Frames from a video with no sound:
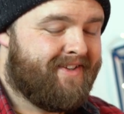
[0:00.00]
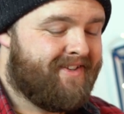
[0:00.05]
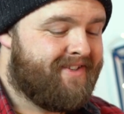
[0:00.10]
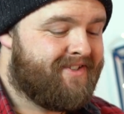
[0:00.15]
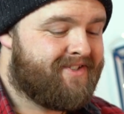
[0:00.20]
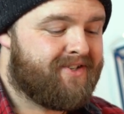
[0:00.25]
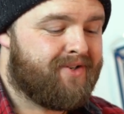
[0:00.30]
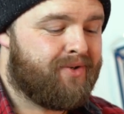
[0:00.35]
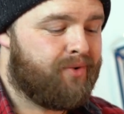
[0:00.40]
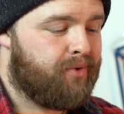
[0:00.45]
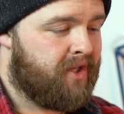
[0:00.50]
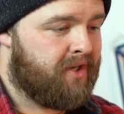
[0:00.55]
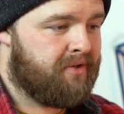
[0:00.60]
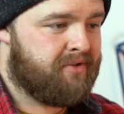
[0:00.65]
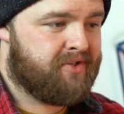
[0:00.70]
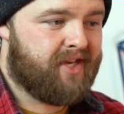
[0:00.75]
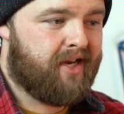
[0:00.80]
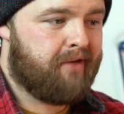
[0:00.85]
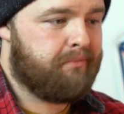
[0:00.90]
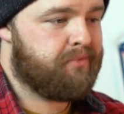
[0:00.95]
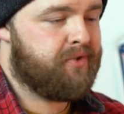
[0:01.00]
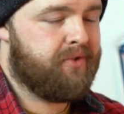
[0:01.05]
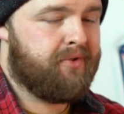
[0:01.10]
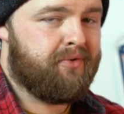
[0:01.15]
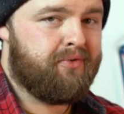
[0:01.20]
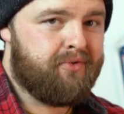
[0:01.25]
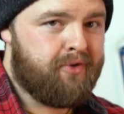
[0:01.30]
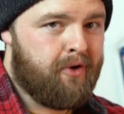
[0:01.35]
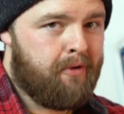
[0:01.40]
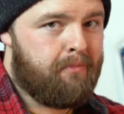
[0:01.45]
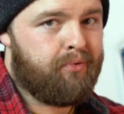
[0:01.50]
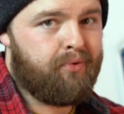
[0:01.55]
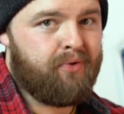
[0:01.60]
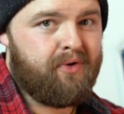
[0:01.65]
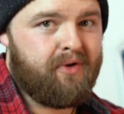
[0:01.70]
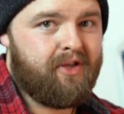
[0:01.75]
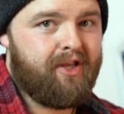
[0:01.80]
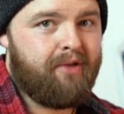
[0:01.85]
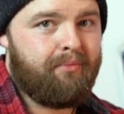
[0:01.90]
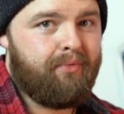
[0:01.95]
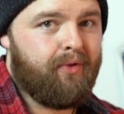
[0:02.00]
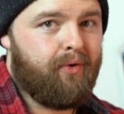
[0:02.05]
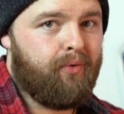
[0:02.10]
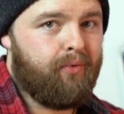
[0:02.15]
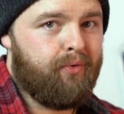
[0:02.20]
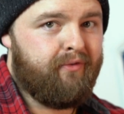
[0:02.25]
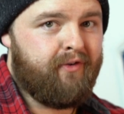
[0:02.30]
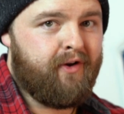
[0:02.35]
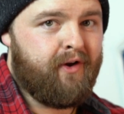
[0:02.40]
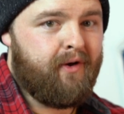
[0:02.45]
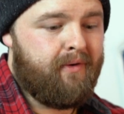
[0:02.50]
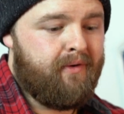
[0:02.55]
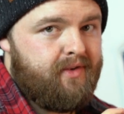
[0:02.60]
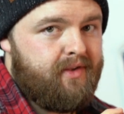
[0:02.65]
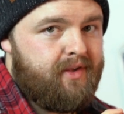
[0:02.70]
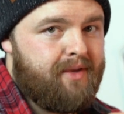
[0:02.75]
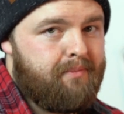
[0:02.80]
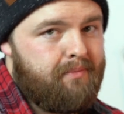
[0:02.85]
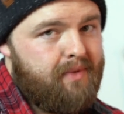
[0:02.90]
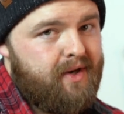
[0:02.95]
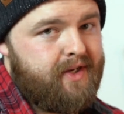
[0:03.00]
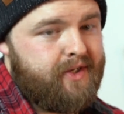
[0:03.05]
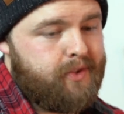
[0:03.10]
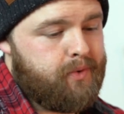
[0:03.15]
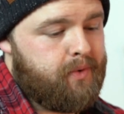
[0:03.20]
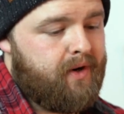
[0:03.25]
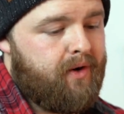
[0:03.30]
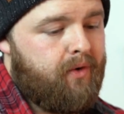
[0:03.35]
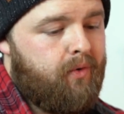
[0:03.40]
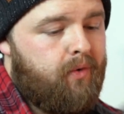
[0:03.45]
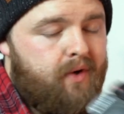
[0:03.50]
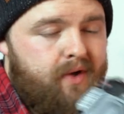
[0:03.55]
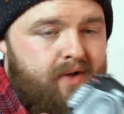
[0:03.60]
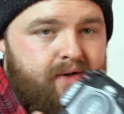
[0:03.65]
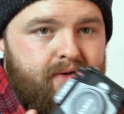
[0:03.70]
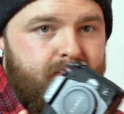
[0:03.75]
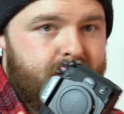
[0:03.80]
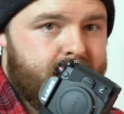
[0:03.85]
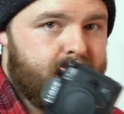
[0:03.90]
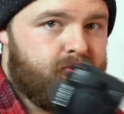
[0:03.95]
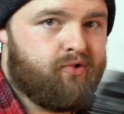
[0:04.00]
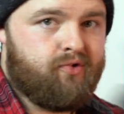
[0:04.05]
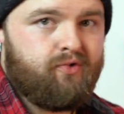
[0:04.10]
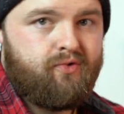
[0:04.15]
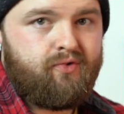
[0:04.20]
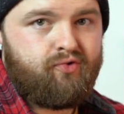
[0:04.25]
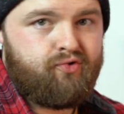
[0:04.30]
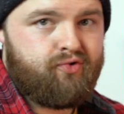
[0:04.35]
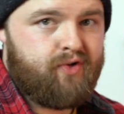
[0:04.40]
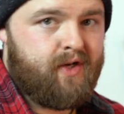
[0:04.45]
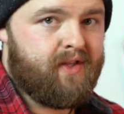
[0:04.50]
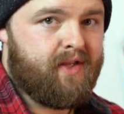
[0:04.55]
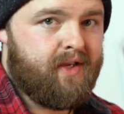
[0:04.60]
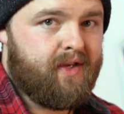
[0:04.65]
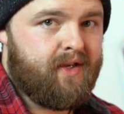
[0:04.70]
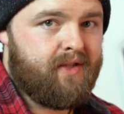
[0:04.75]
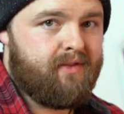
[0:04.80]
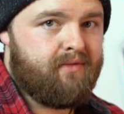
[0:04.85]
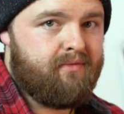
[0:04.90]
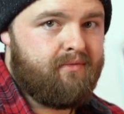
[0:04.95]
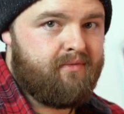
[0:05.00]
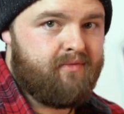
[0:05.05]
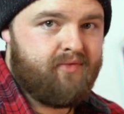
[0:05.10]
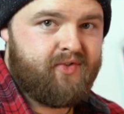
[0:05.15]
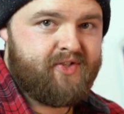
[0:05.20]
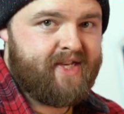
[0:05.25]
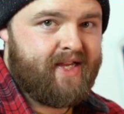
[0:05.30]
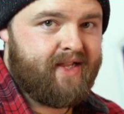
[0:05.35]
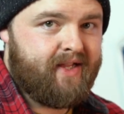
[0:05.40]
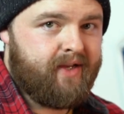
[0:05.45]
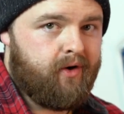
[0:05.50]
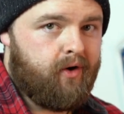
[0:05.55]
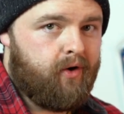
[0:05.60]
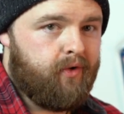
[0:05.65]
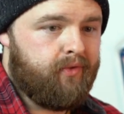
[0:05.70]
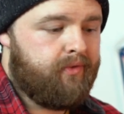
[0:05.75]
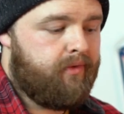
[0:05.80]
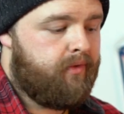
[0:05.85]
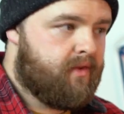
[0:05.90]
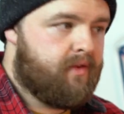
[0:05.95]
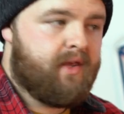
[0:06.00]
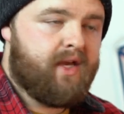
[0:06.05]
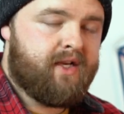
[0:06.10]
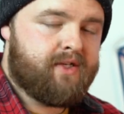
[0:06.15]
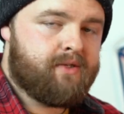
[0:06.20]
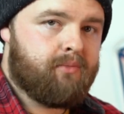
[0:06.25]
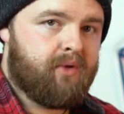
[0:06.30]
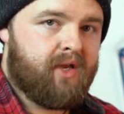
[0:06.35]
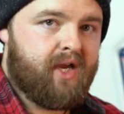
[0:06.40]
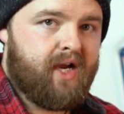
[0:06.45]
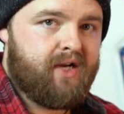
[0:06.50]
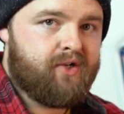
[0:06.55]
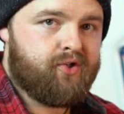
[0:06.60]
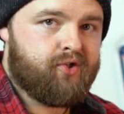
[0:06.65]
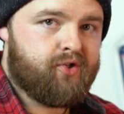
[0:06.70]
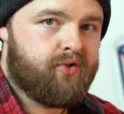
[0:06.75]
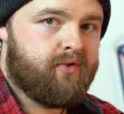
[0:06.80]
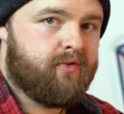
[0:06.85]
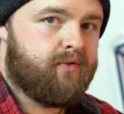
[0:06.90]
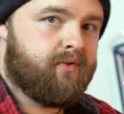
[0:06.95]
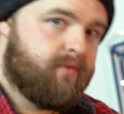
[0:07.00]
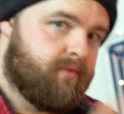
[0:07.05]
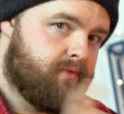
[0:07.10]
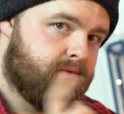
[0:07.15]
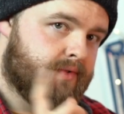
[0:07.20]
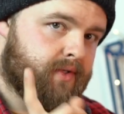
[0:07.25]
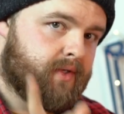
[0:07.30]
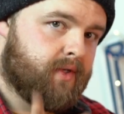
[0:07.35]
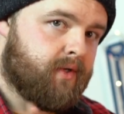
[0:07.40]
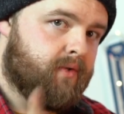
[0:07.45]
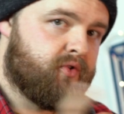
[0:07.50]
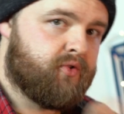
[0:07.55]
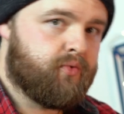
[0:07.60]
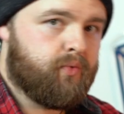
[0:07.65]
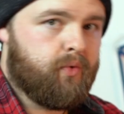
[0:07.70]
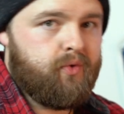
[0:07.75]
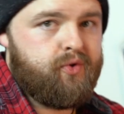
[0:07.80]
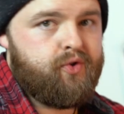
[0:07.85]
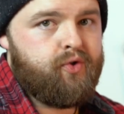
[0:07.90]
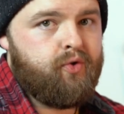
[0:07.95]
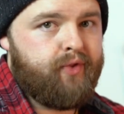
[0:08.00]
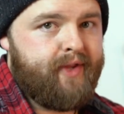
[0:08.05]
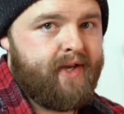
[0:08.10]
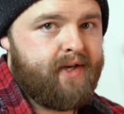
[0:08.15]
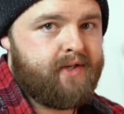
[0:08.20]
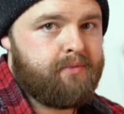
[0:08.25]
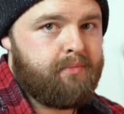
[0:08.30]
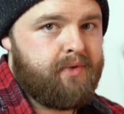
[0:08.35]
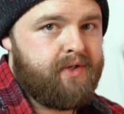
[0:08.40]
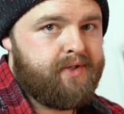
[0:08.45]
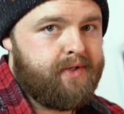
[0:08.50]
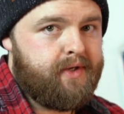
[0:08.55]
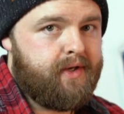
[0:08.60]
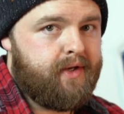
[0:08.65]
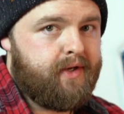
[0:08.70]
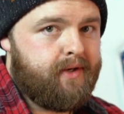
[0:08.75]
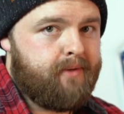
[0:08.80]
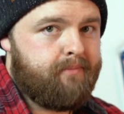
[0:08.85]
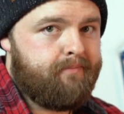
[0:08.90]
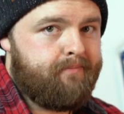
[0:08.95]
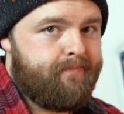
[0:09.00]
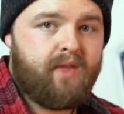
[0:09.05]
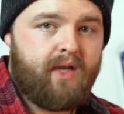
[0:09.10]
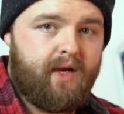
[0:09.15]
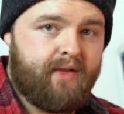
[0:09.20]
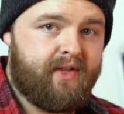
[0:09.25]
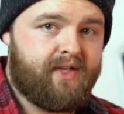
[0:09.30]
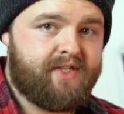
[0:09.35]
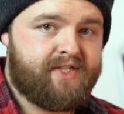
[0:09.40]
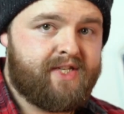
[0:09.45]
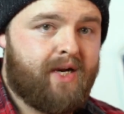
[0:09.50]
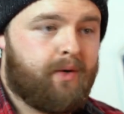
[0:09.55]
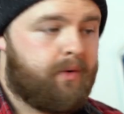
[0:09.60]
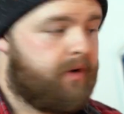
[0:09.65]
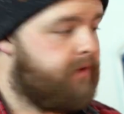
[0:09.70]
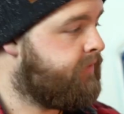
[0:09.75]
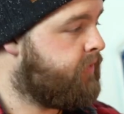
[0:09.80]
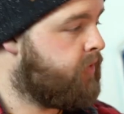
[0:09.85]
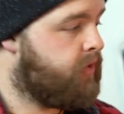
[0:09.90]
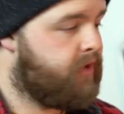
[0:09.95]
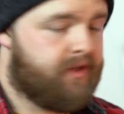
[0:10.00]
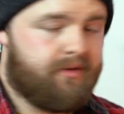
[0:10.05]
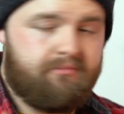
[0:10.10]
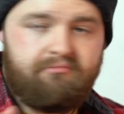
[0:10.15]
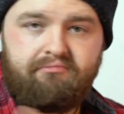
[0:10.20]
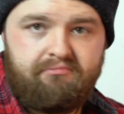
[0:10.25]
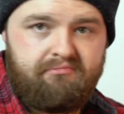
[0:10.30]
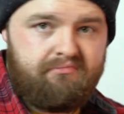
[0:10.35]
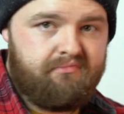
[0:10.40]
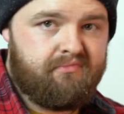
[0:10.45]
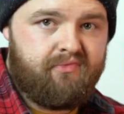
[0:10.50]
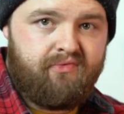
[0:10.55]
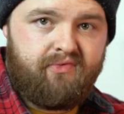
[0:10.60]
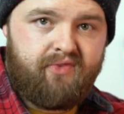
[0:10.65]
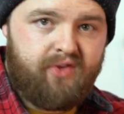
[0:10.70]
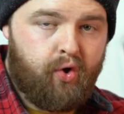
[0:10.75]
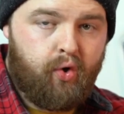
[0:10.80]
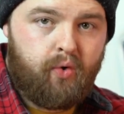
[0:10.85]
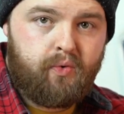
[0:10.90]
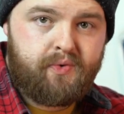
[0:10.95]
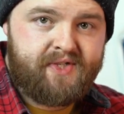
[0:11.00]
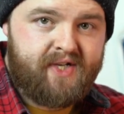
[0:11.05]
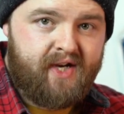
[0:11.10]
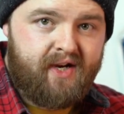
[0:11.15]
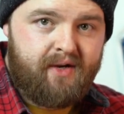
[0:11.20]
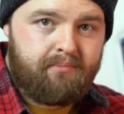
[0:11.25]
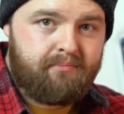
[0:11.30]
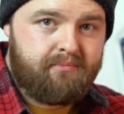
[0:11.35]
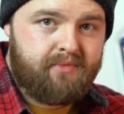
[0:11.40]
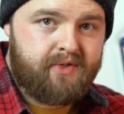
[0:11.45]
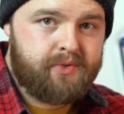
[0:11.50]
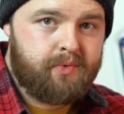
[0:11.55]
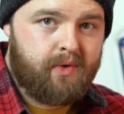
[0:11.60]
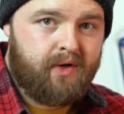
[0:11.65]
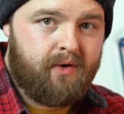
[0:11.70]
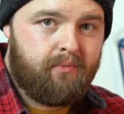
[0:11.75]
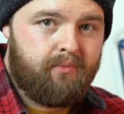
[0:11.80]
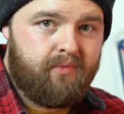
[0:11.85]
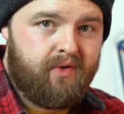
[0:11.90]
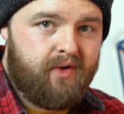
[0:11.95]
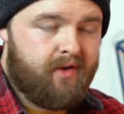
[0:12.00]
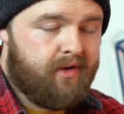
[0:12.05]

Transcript: So there's absolutely no point in keeping hold of it. You may as well trade it in, sell it on, get some cash to go towards your next piece of gear. And that's how I've done it the whole time as well.